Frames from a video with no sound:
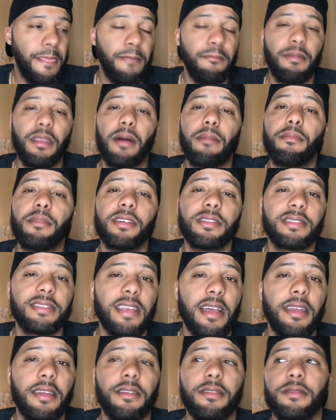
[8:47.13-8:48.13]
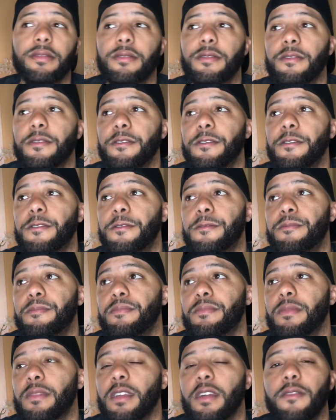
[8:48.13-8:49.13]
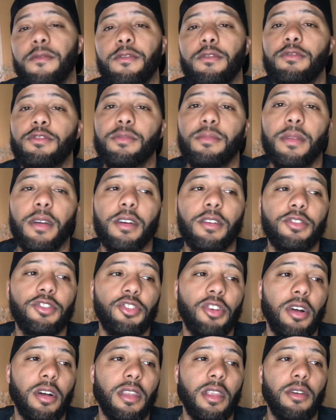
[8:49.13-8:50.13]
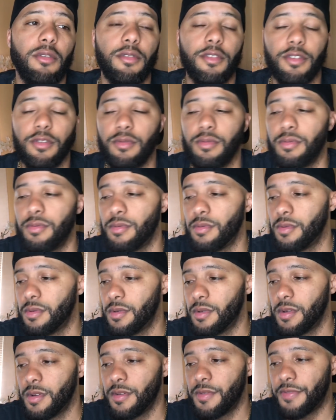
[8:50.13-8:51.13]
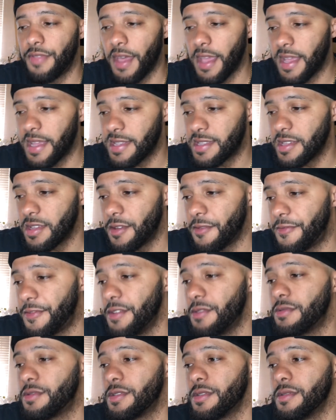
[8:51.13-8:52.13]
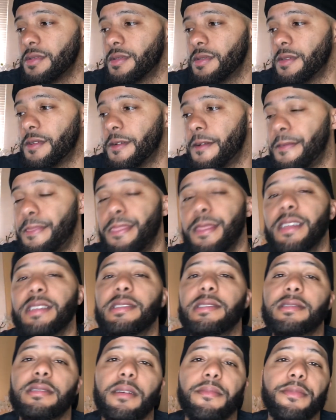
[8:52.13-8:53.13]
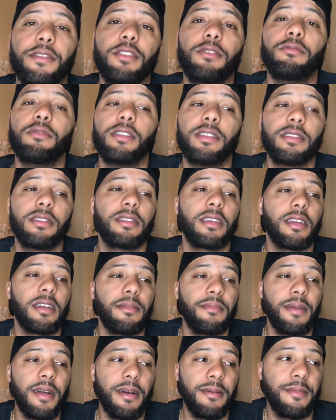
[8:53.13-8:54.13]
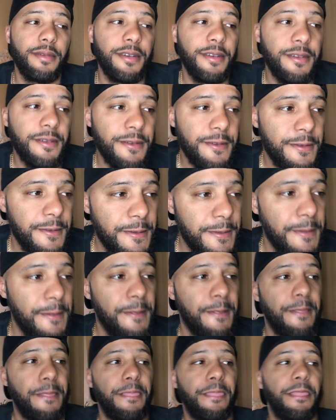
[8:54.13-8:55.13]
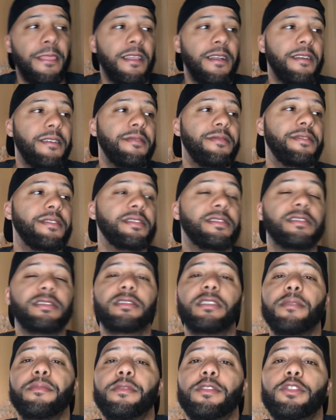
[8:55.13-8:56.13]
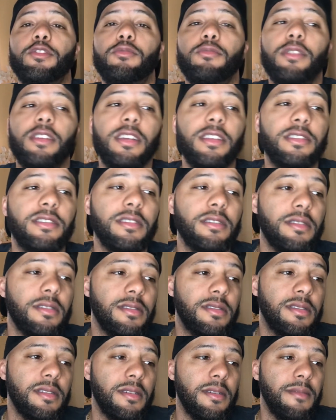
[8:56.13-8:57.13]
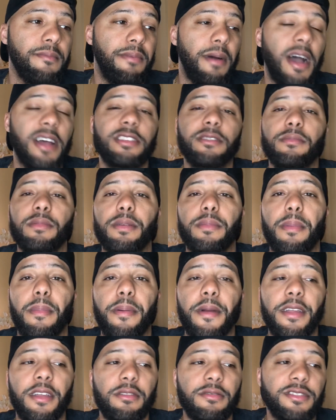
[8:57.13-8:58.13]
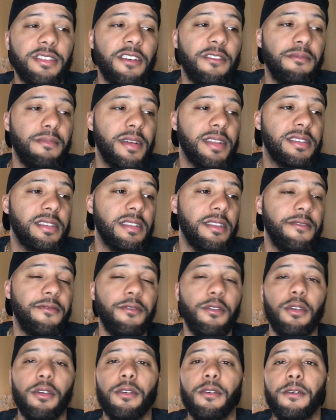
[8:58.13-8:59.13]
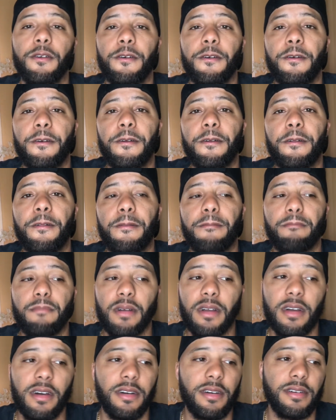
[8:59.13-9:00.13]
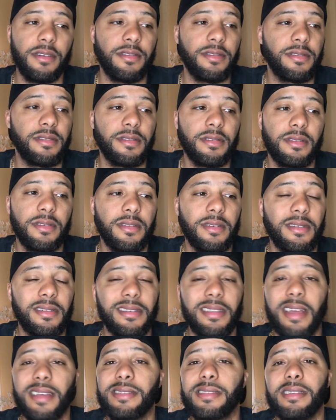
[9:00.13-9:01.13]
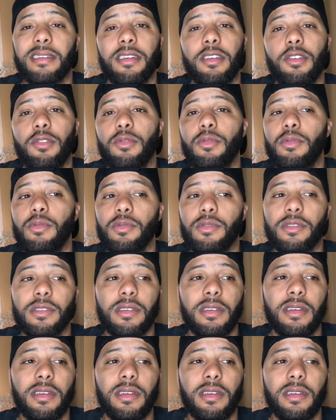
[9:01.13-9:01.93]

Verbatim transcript: But I must say, if you Jermell Charlo and you thinking to the future, this is something you need to think about, man. This is something you need to, to possibly prepare yourself mentally for because that's a huge,